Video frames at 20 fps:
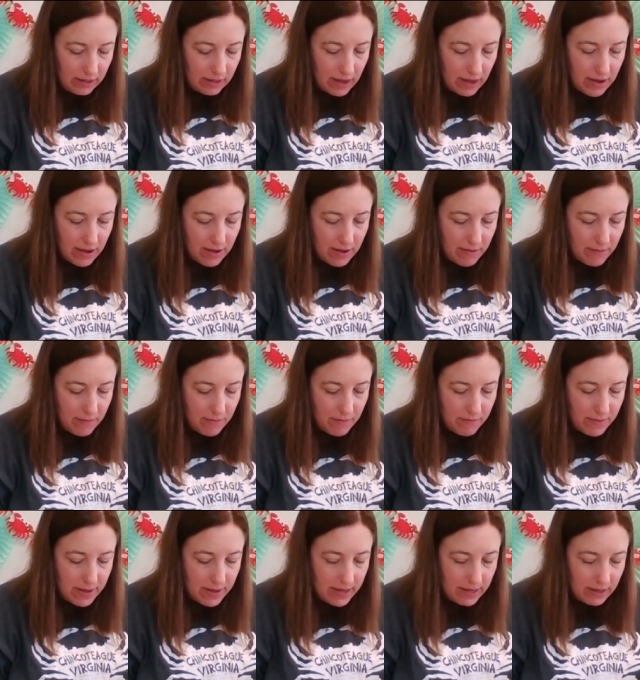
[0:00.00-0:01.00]

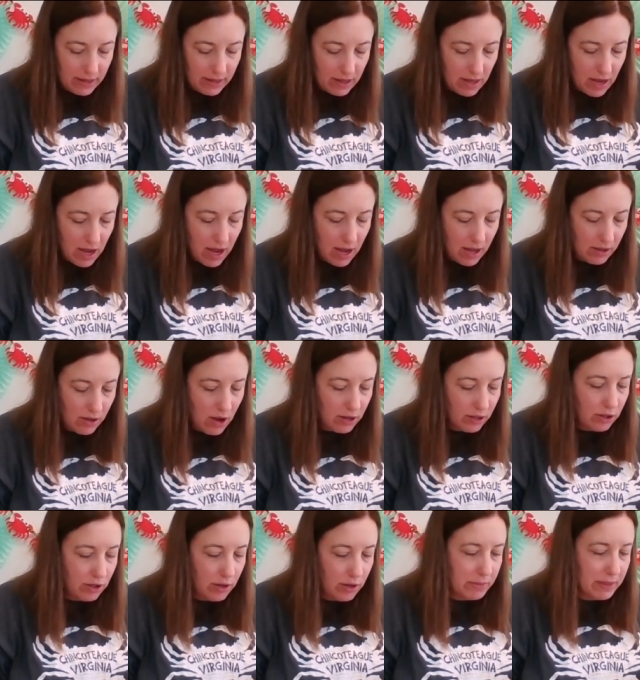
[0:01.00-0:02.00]
some uh,
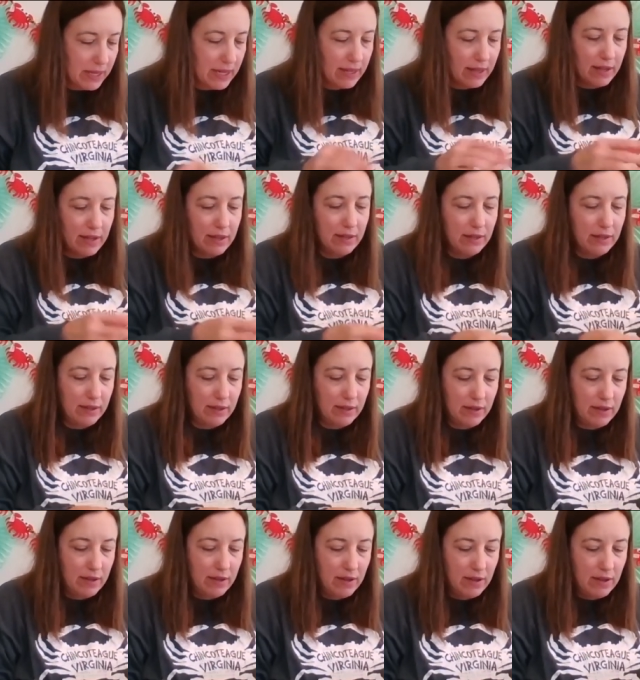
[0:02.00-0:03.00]
long strips like this
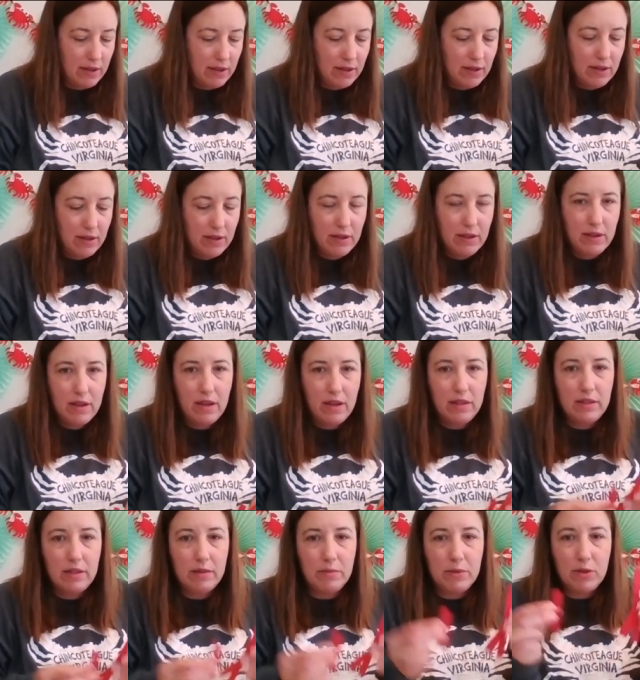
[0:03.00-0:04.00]

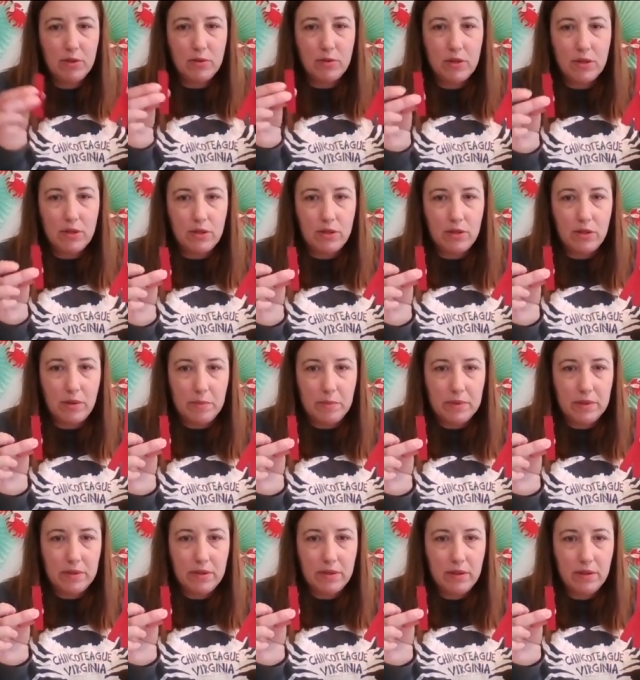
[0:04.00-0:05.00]
and some shorter
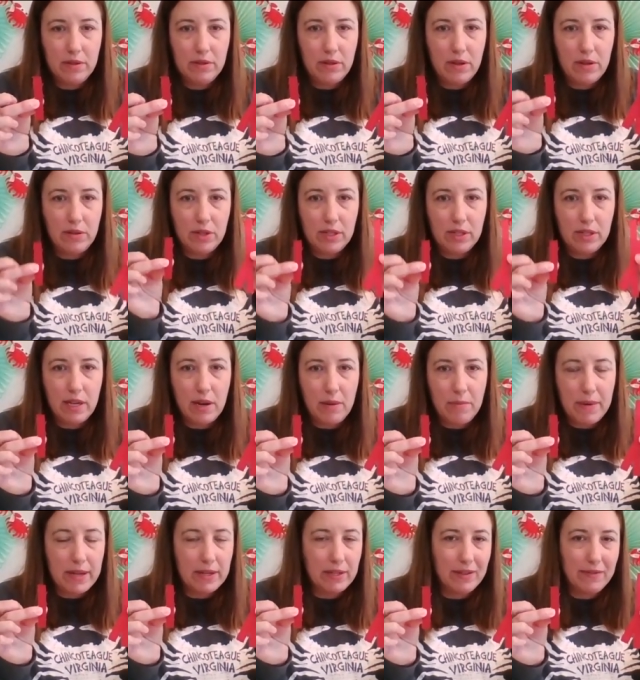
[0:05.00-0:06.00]
strips. So just cut a
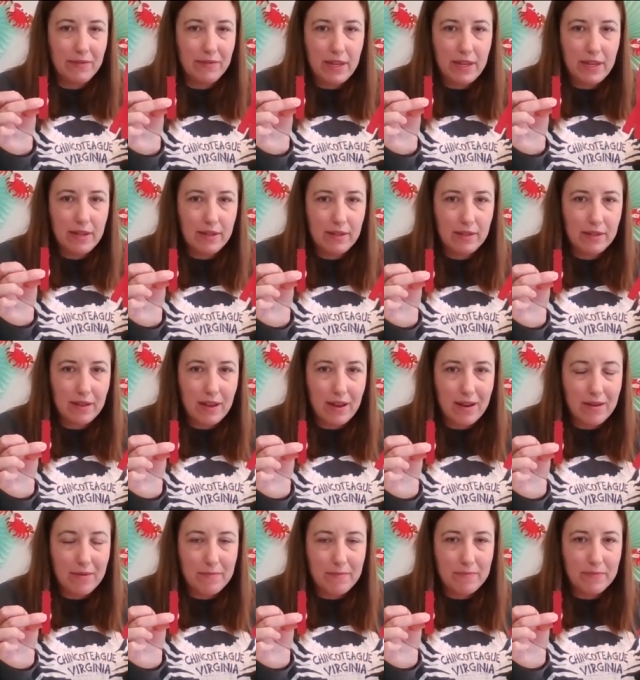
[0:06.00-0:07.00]
bunch of these.
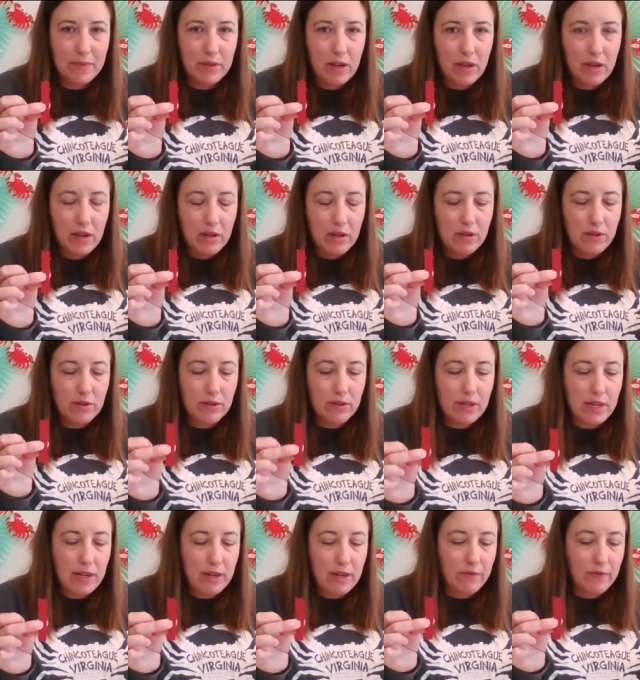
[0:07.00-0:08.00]
Um, you'll
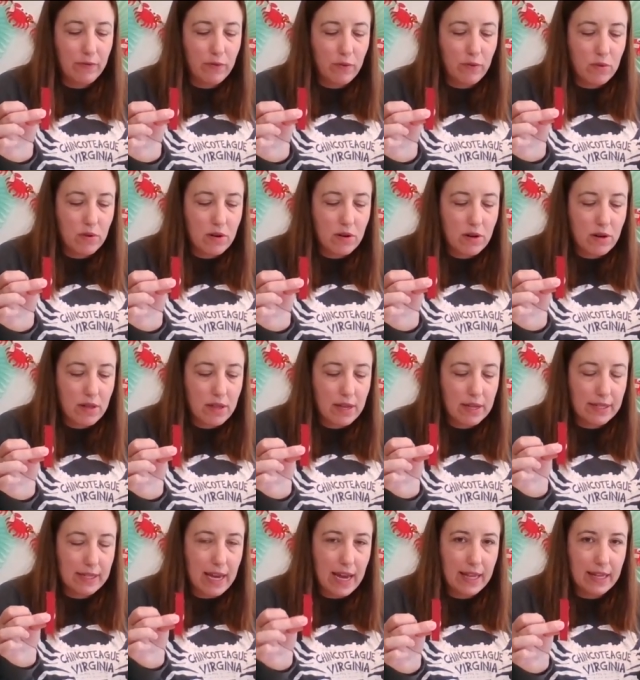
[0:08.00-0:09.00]
need for the
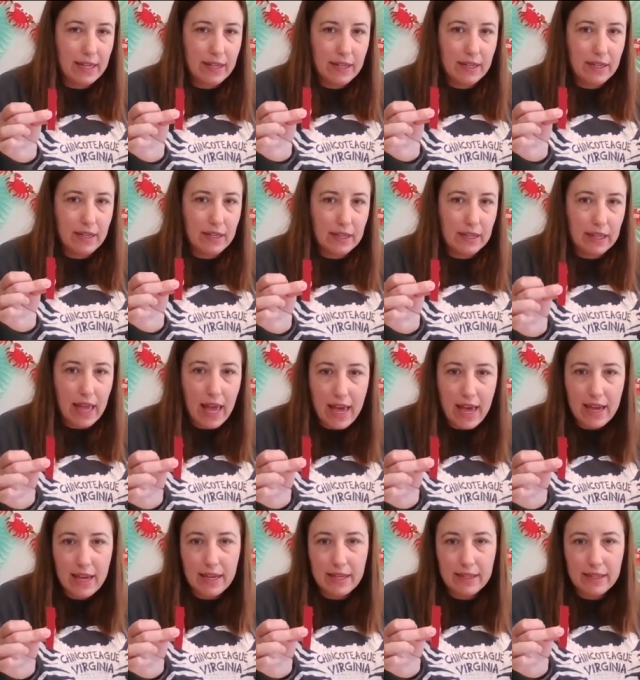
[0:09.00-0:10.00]
10
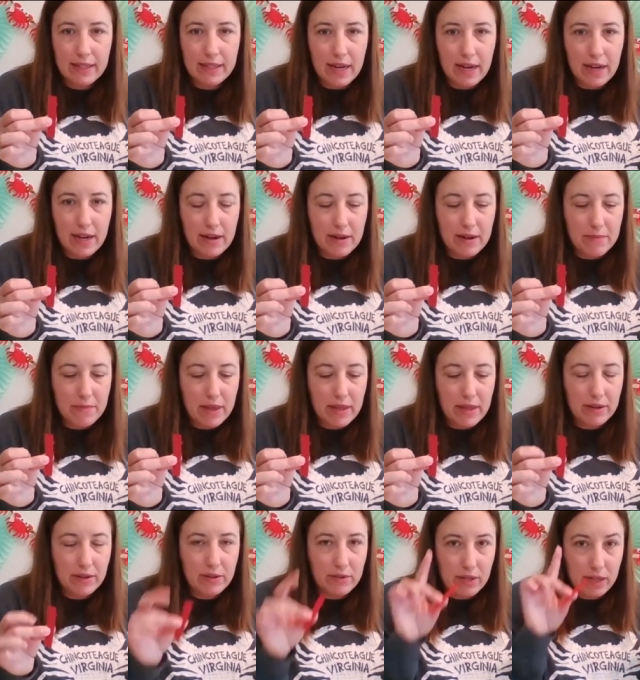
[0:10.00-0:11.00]
legs, um, and
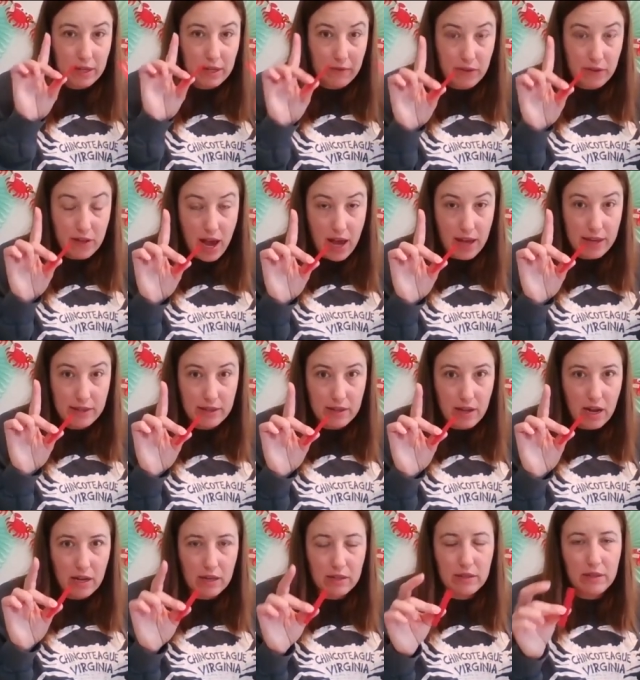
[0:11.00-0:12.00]
then you'll need it for the eye
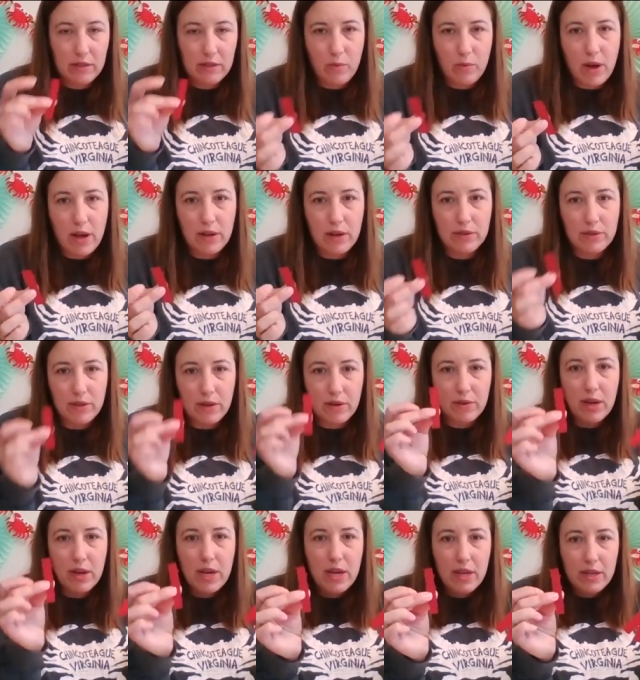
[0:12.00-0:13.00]
stalks as well.
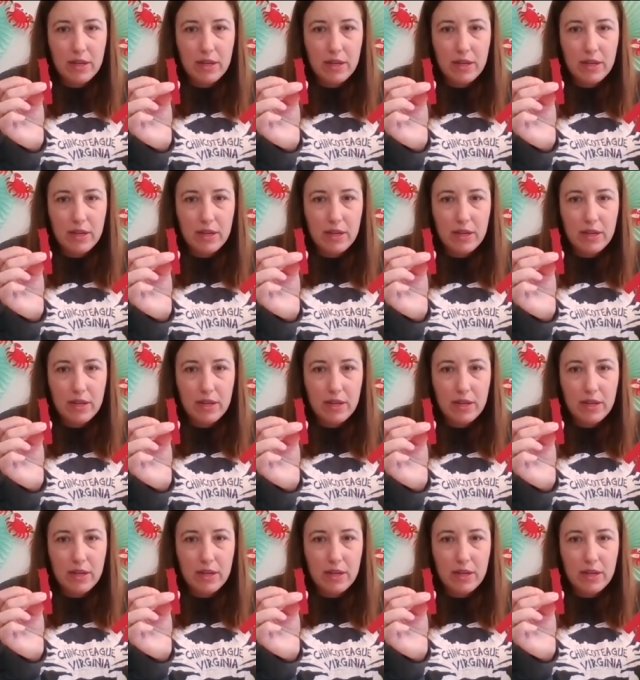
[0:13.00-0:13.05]
So